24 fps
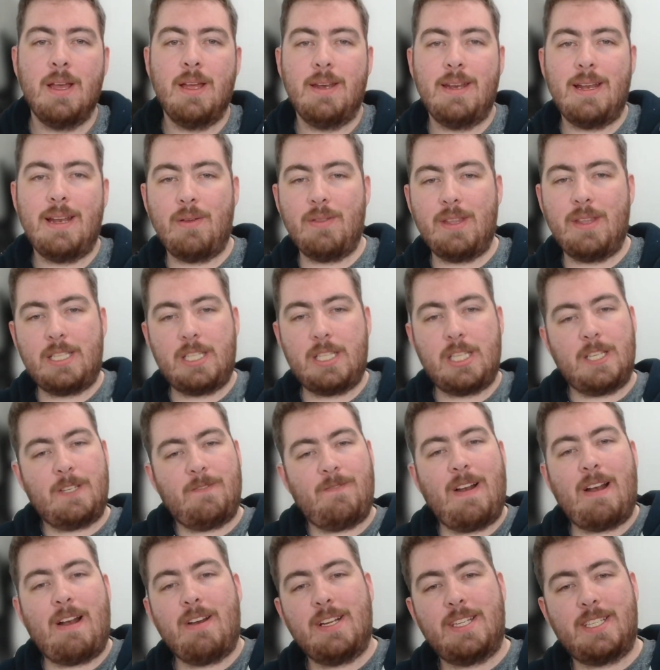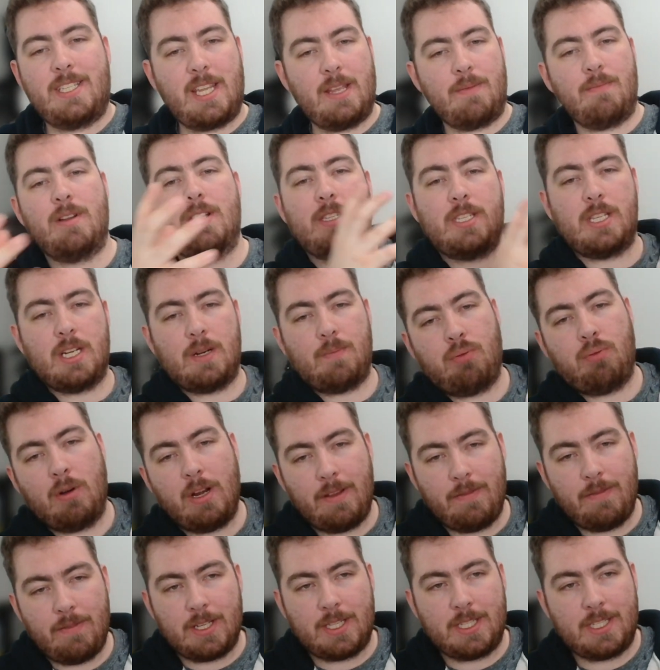Now, this is very similar to the
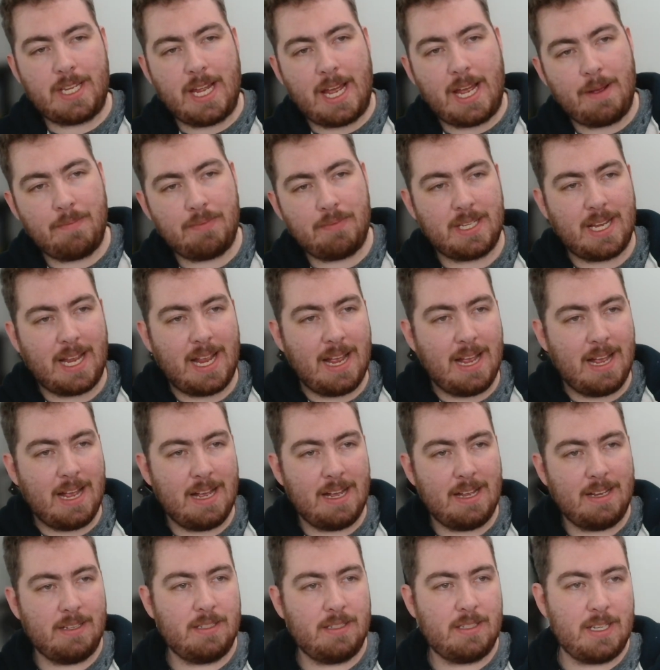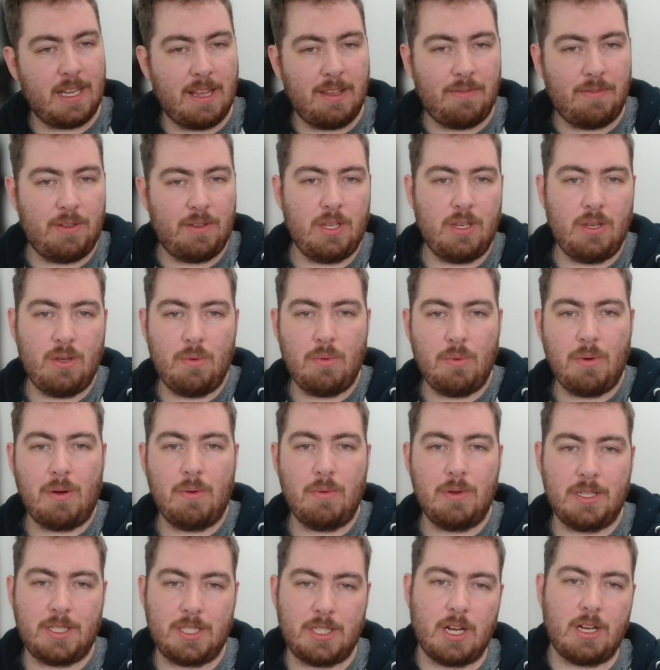previous steps, and if you
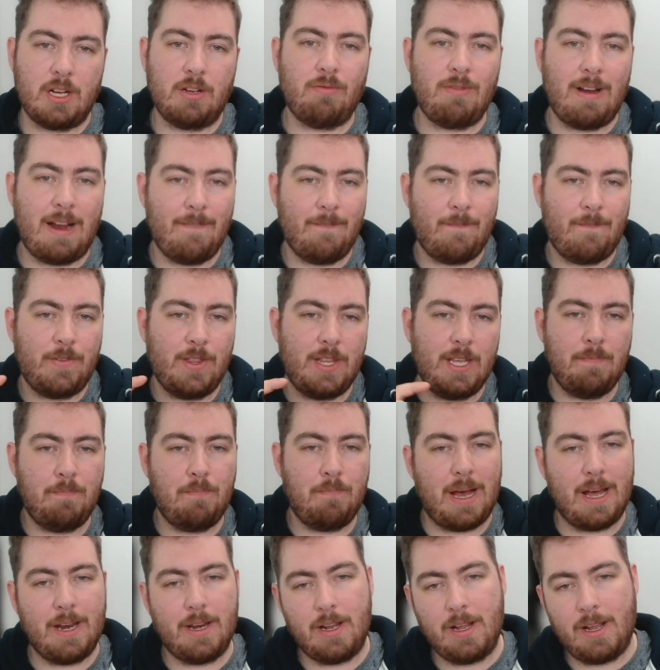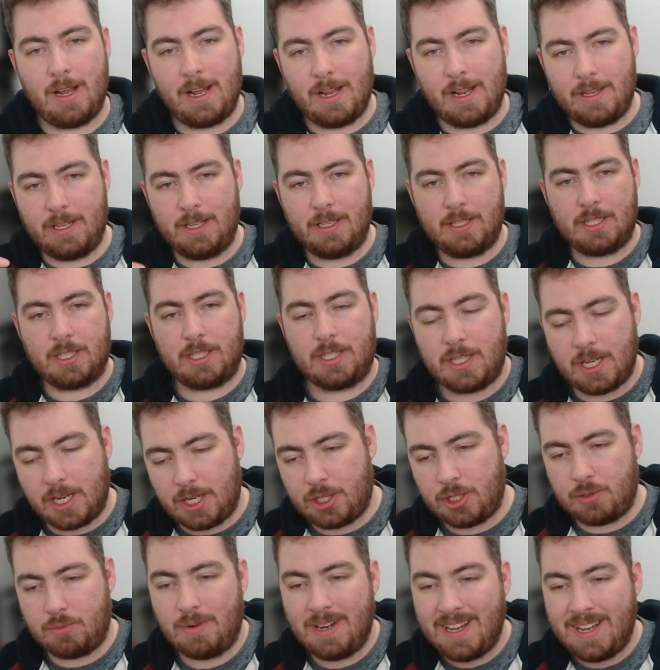are stuck around for the banner and the
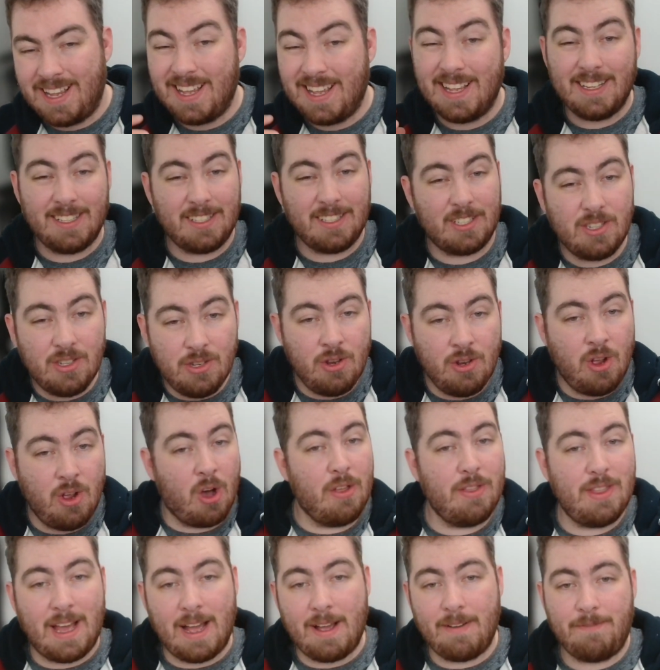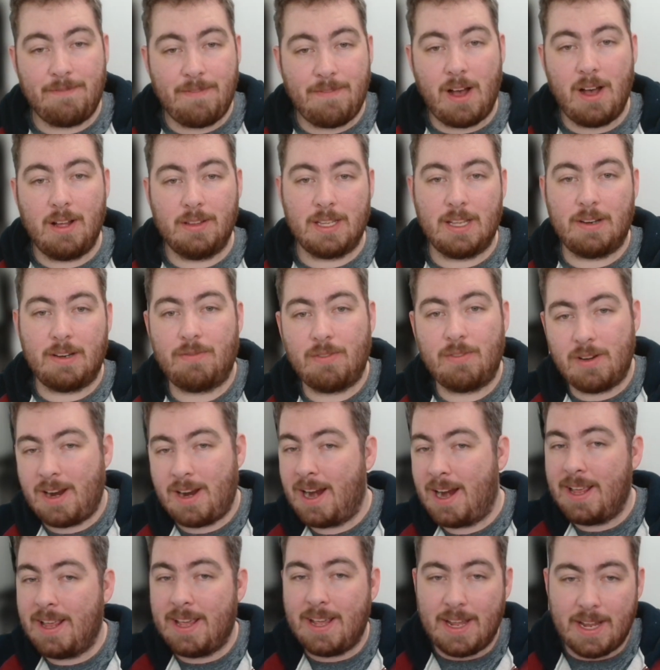interstitial, it's not that far different,
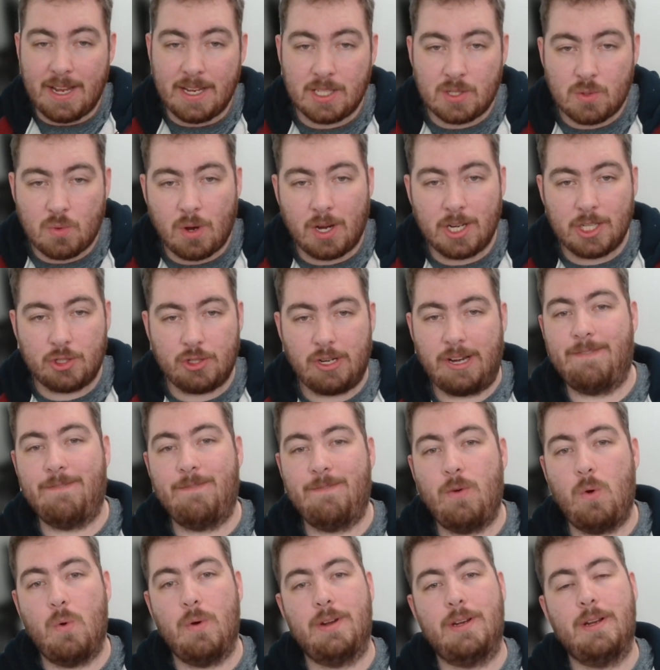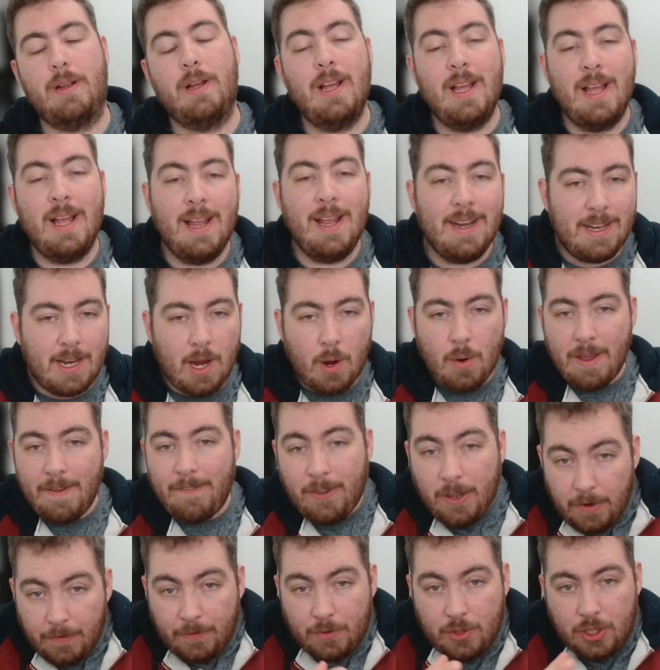and it is quite straightforward. Now,
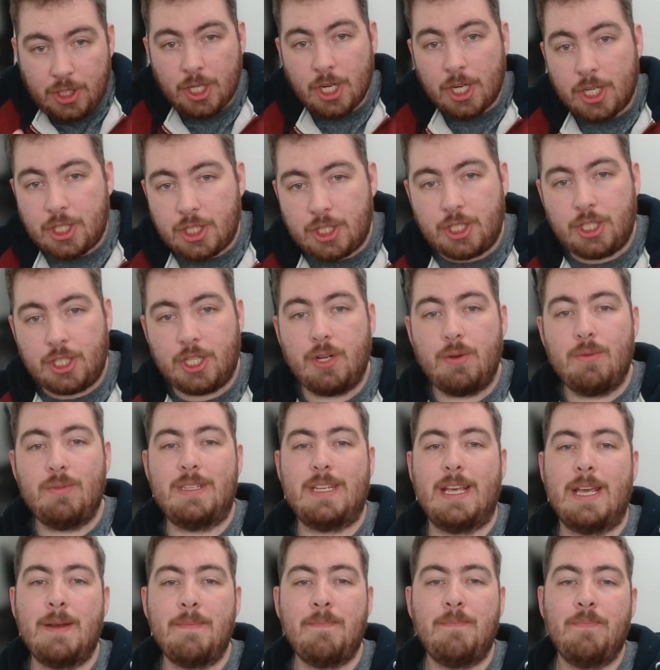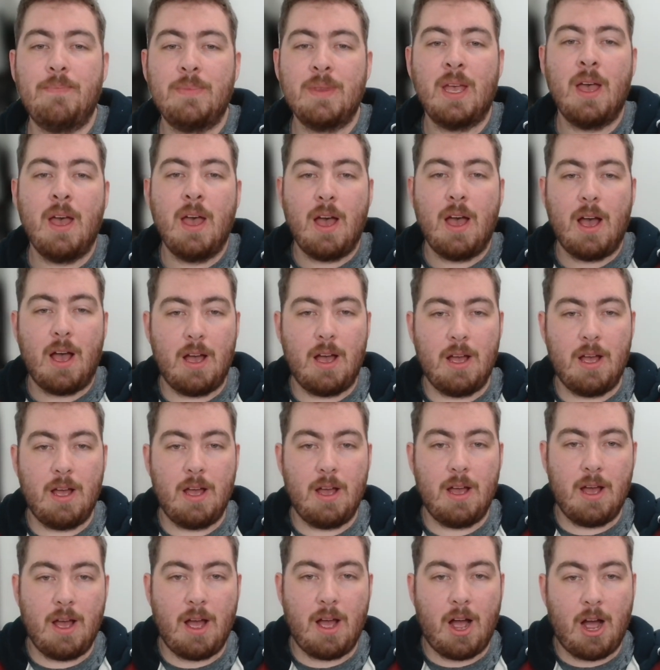if you've just tuned in,
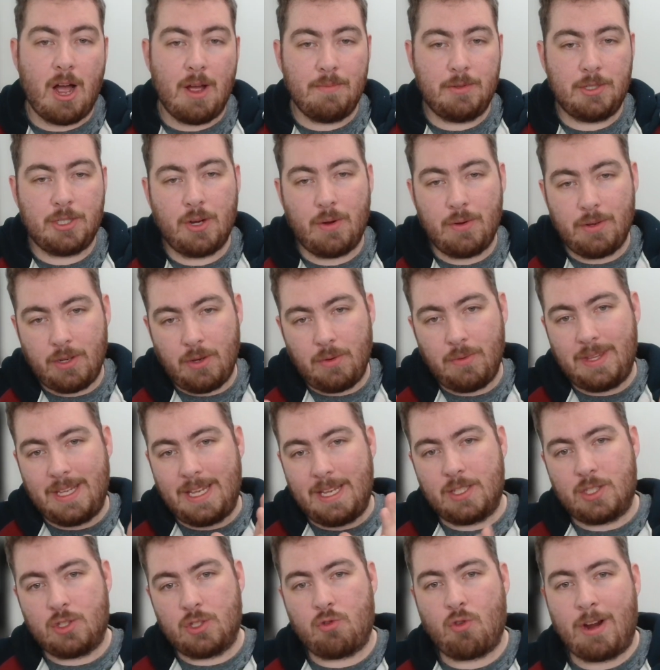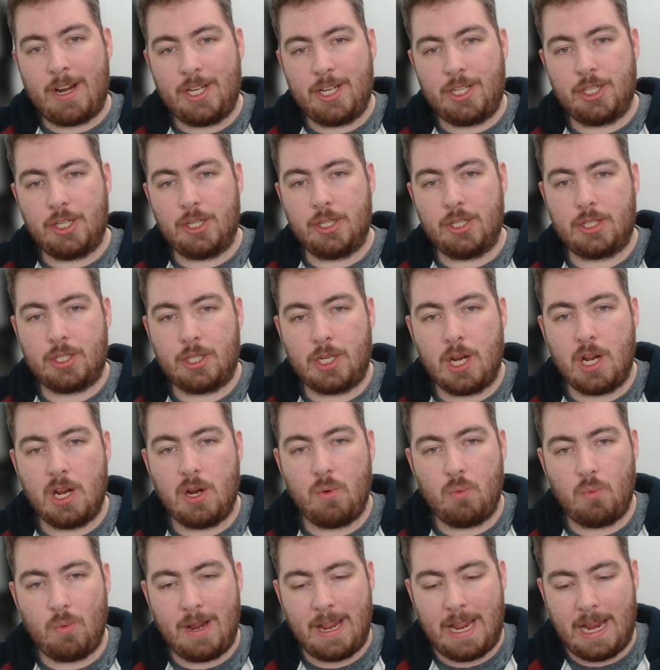uh, I'm showing you the integration to
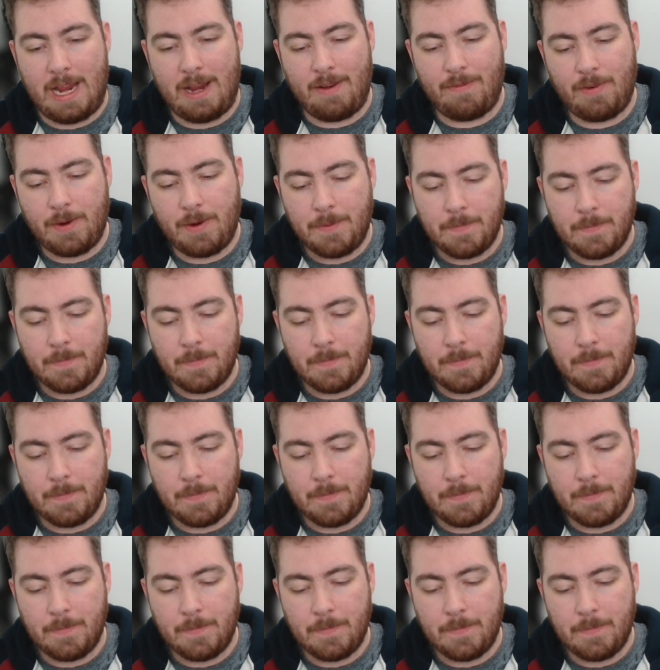do with